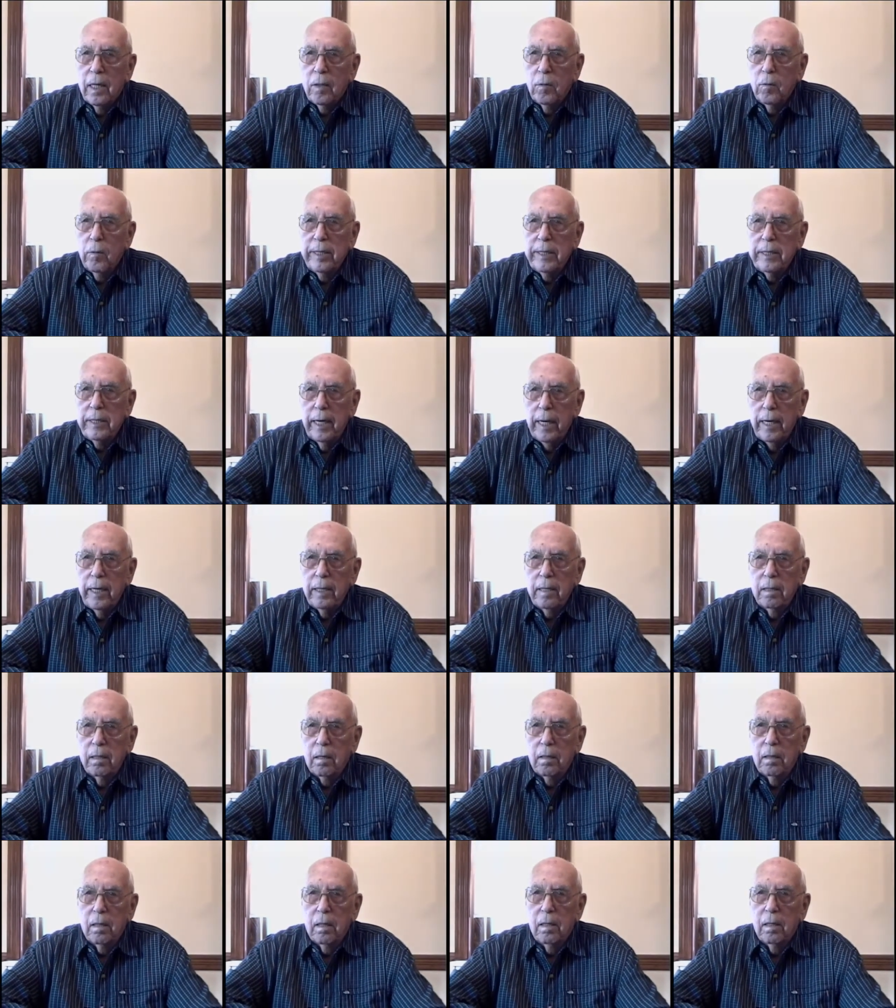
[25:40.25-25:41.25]
retain
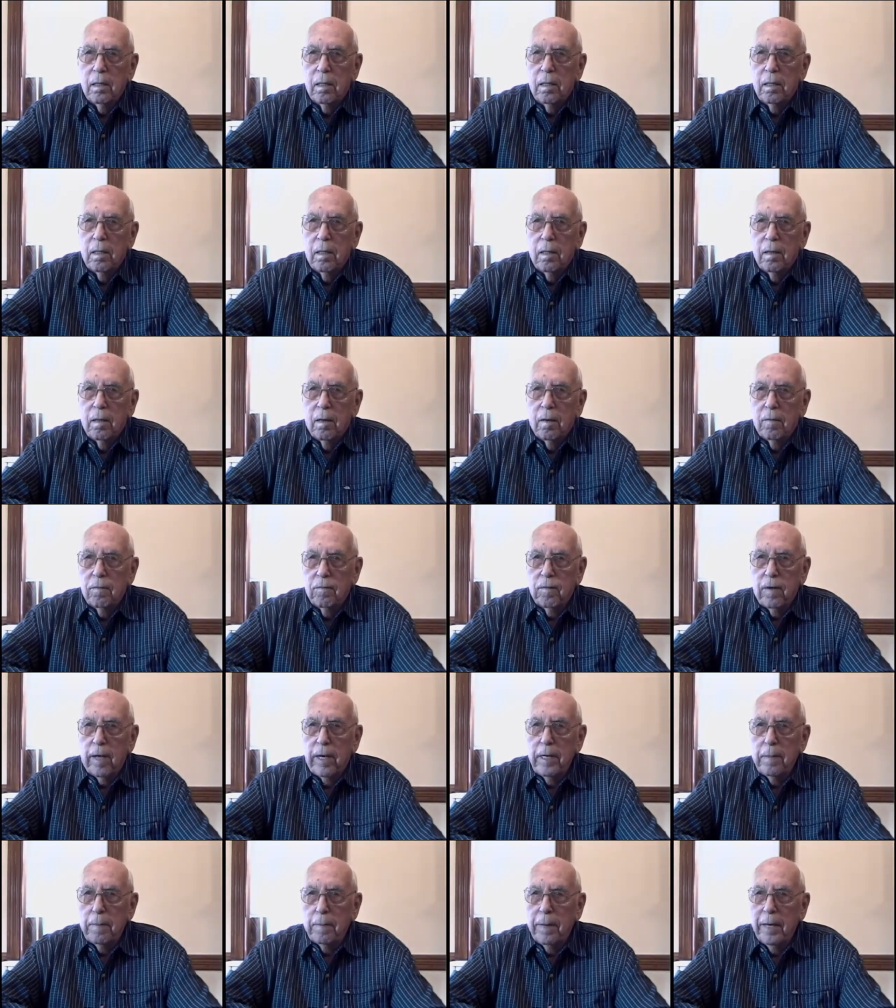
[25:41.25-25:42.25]
their
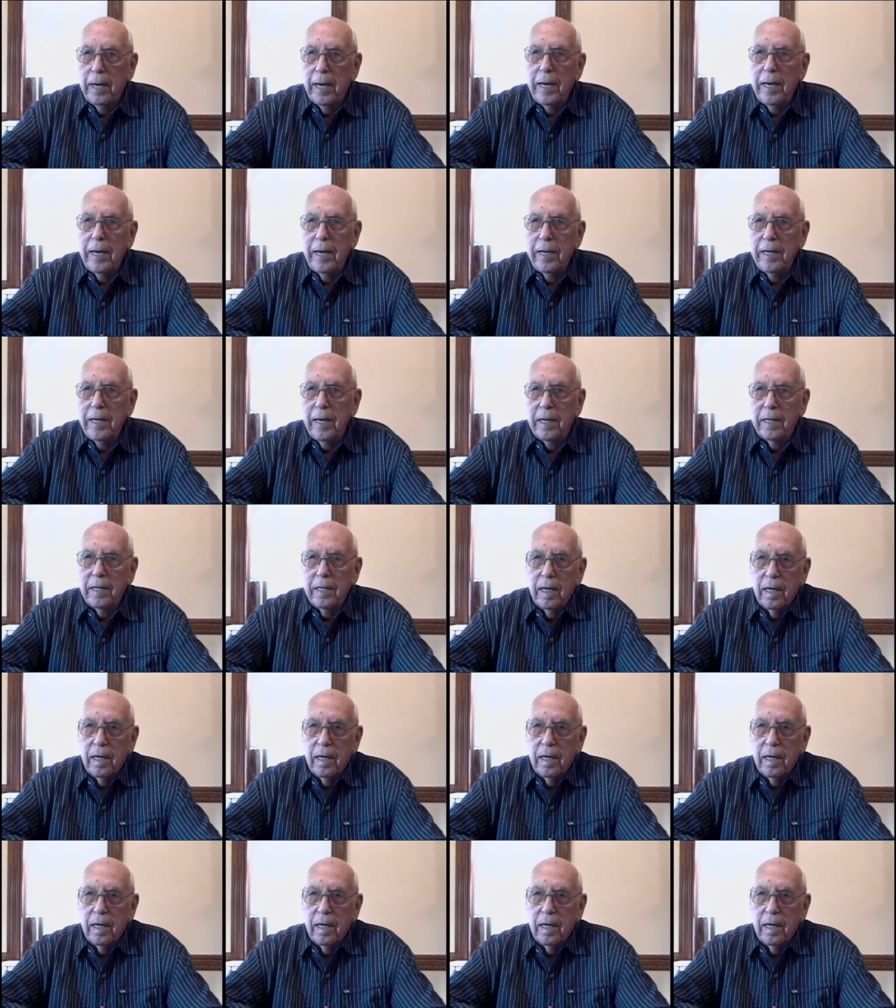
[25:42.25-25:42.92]
flight pay, and